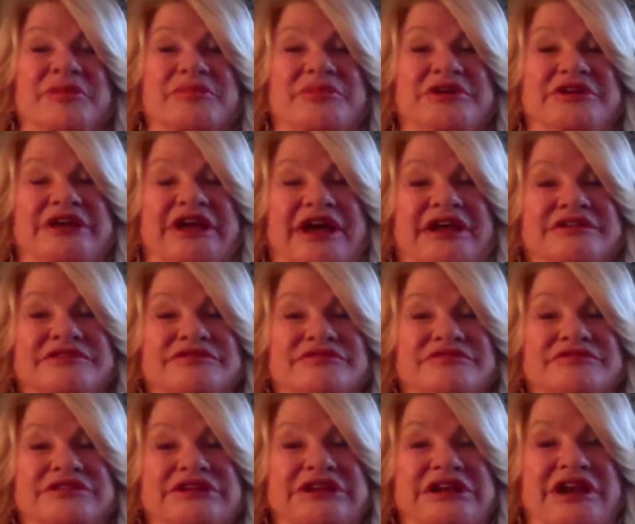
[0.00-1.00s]
but
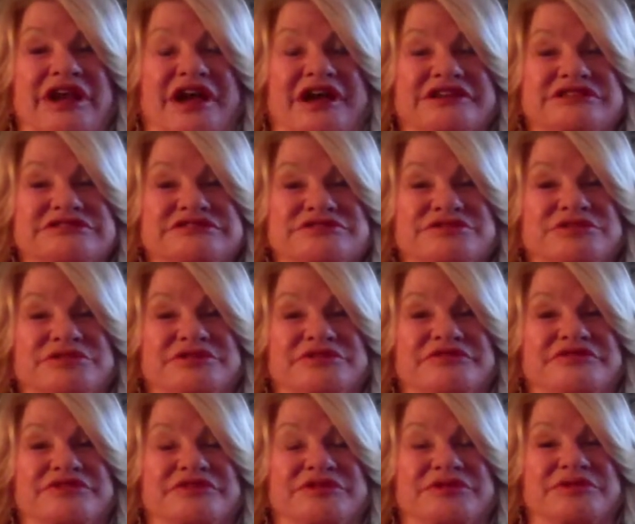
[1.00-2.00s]
hadn't realized all
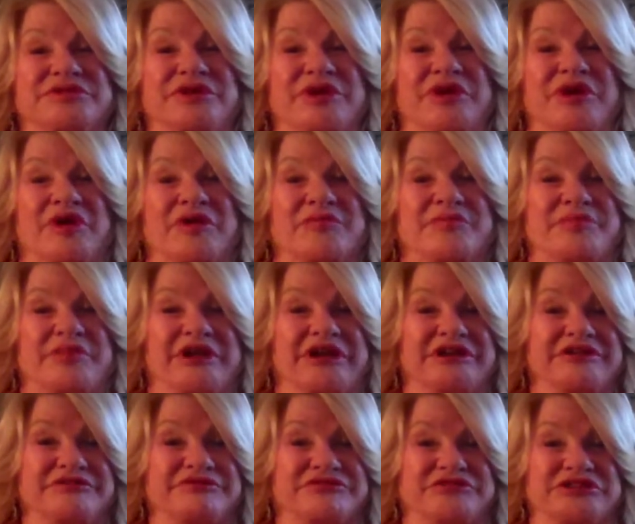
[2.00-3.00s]
of the
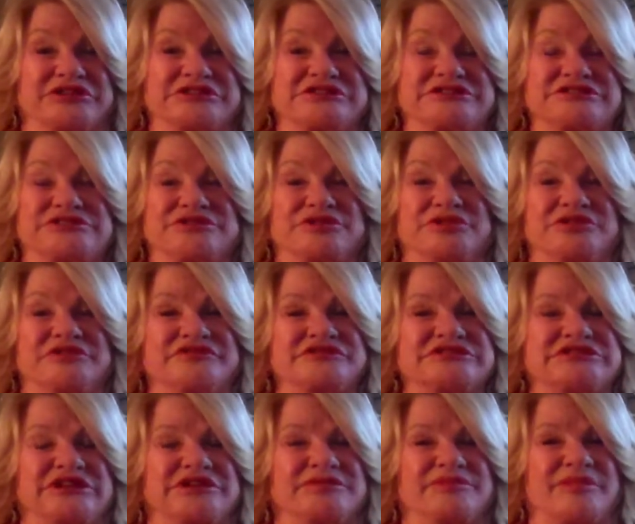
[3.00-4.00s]
benefits all of a
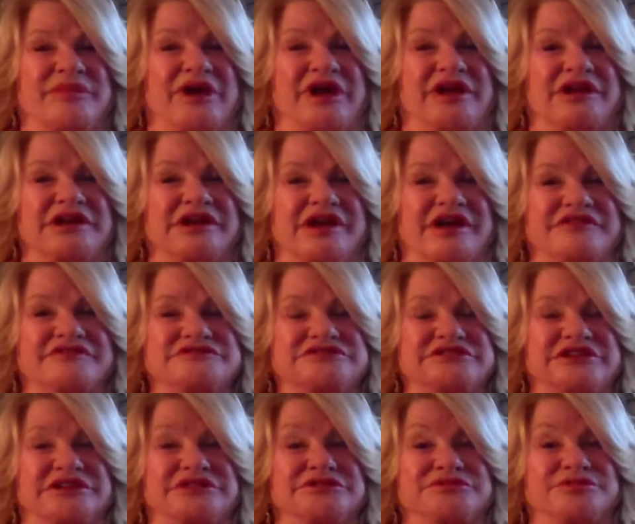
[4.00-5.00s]
sudden my life
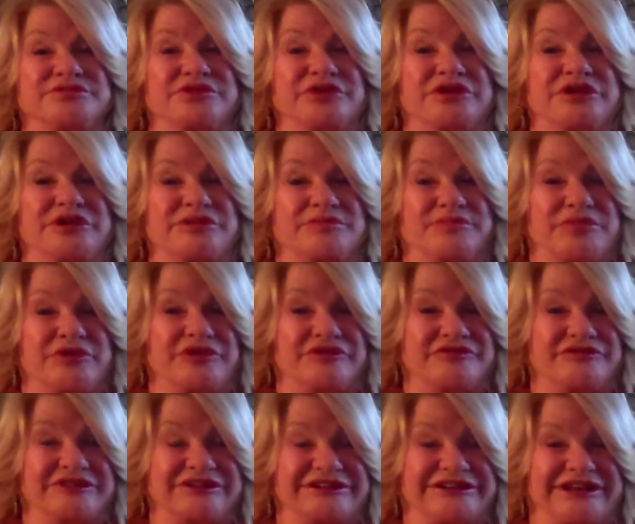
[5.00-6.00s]
started working
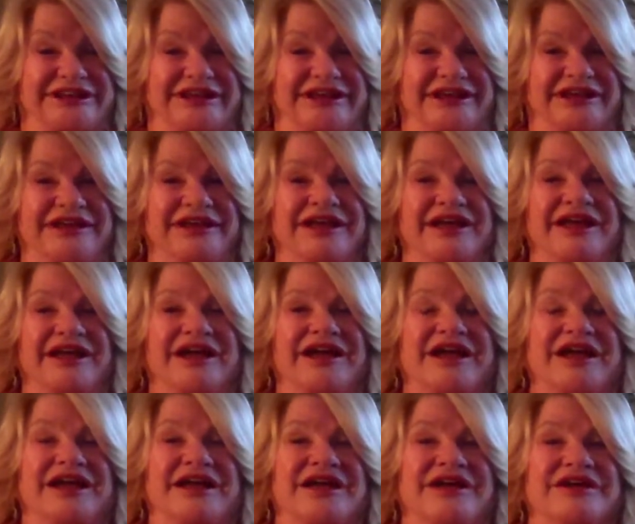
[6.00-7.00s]
perfectly
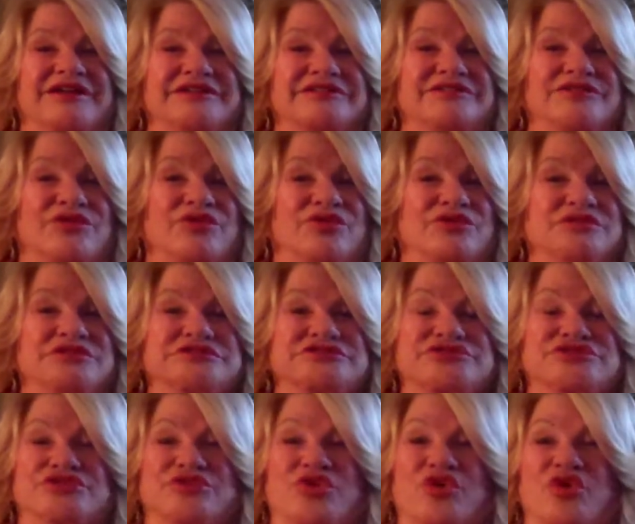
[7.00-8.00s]
all the
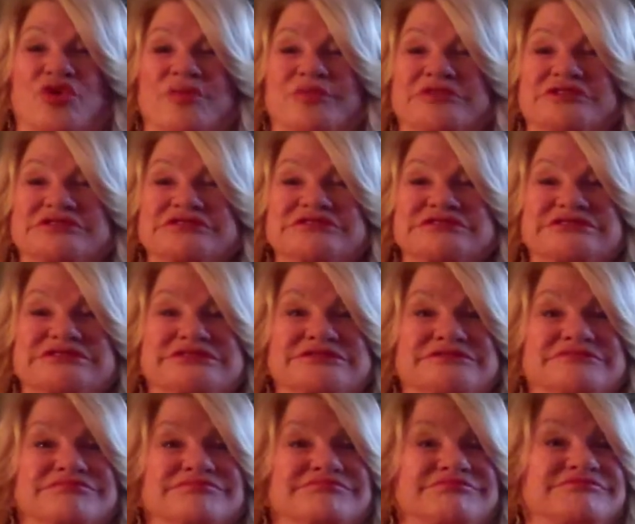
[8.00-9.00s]

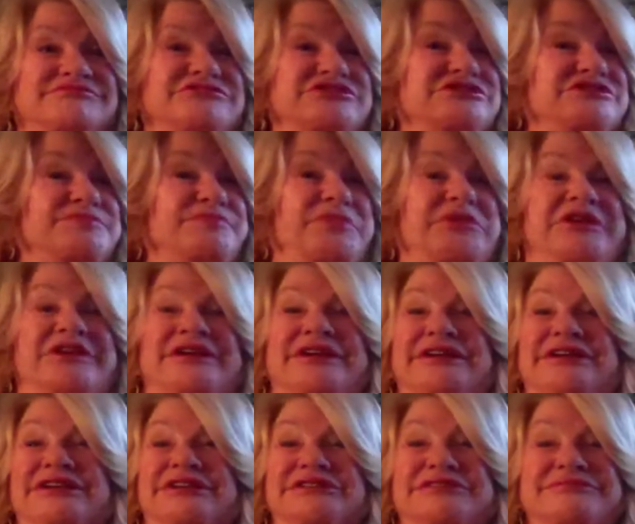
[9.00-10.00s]
traumas
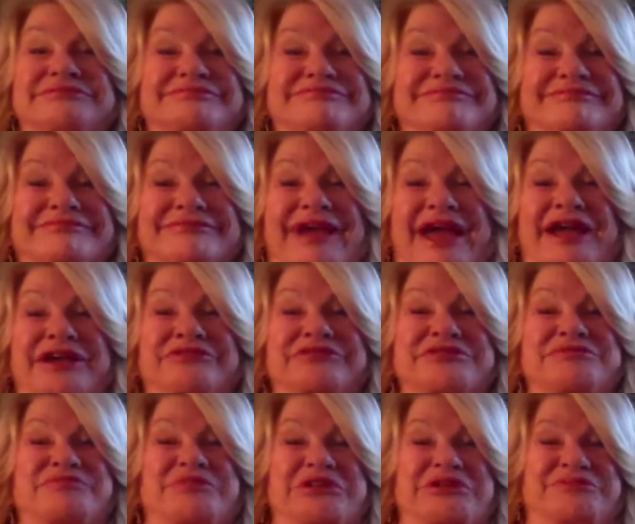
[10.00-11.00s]
disappeared
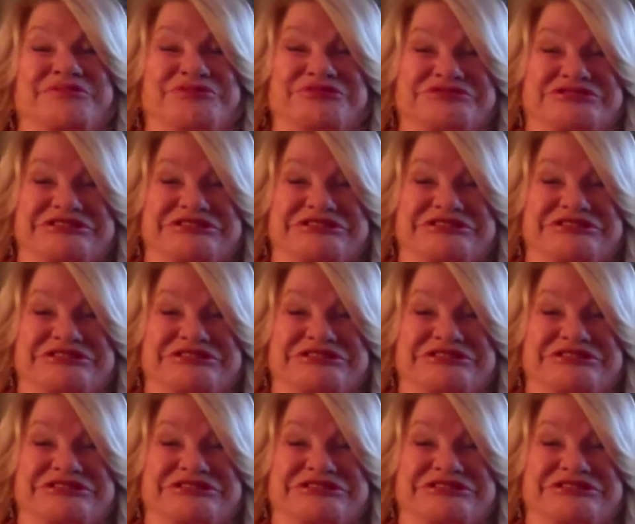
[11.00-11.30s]
angry people